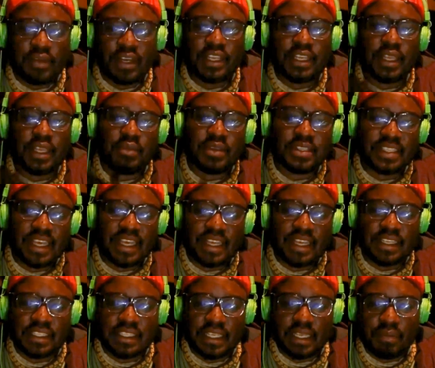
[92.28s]
name is
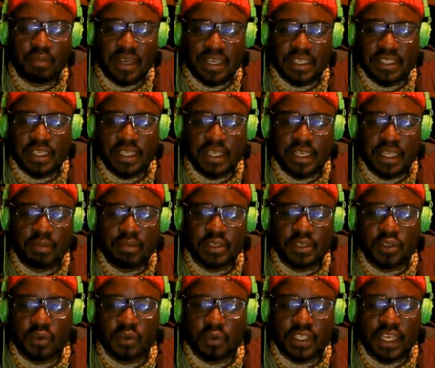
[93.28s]
Andile. My surname is
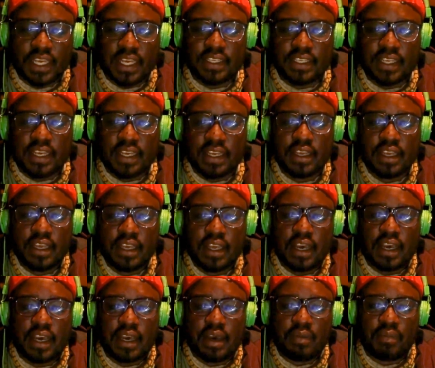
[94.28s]
Nodada.
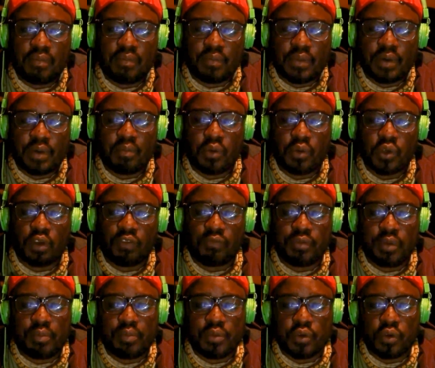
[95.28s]
Most of
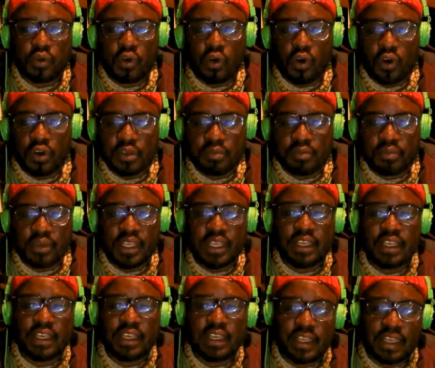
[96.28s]
people called me
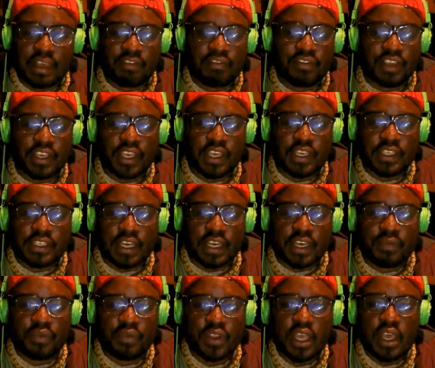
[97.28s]
Navigator.
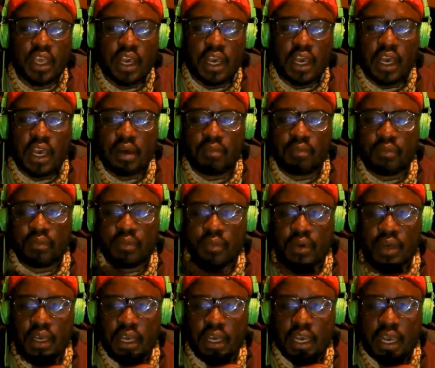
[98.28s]
I'm
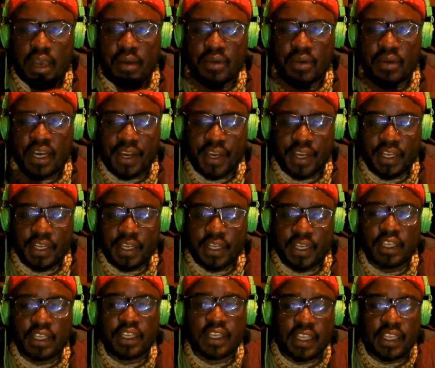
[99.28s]
currently
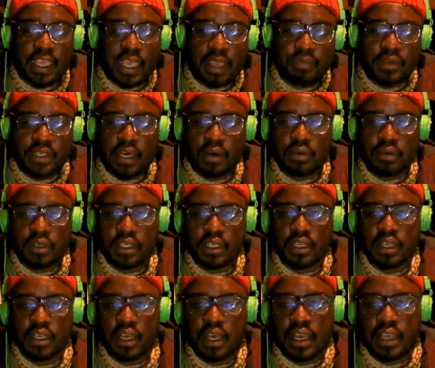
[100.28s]
in Cape Town.
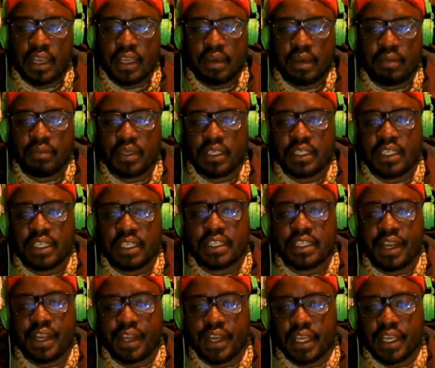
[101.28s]
I am the
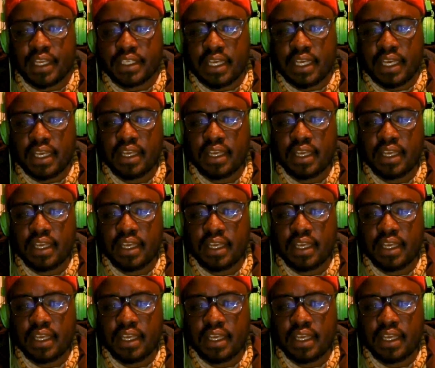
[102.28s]
director